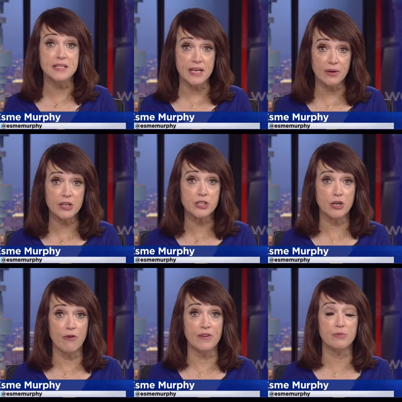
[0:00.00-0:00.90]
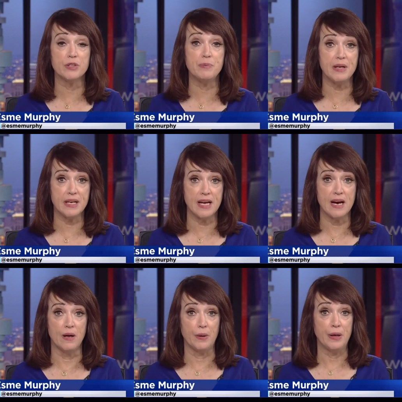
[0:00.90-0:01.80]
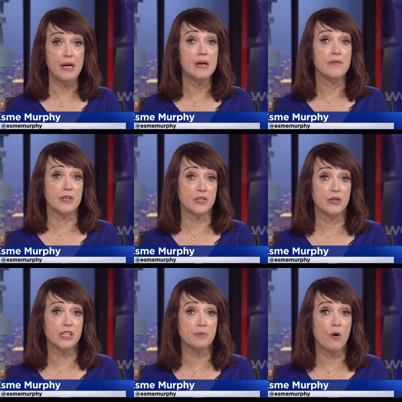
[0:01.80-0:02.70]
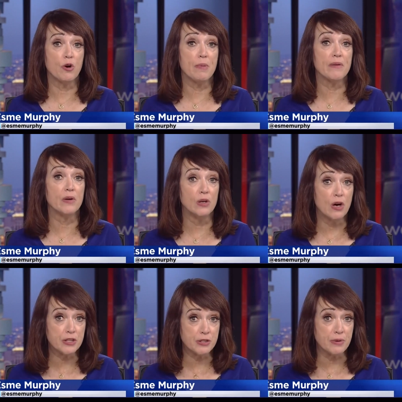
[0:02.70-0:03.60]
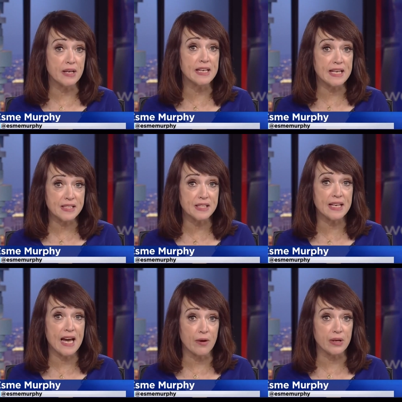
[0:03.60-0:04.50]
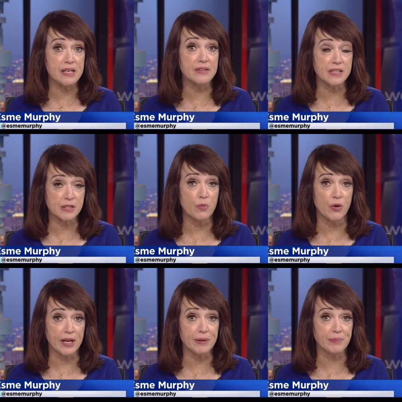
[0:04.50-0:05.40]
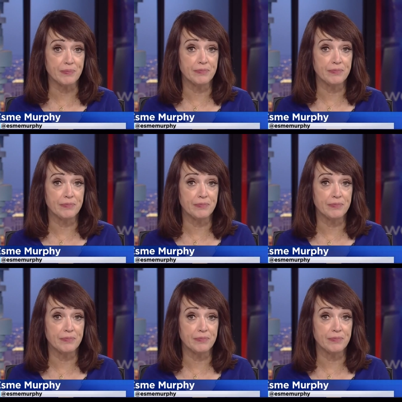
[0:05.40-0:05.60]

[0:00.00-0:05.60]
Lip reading: Derek Chauvin was being held. The attorney spoke about the lawsuit against the county this morning.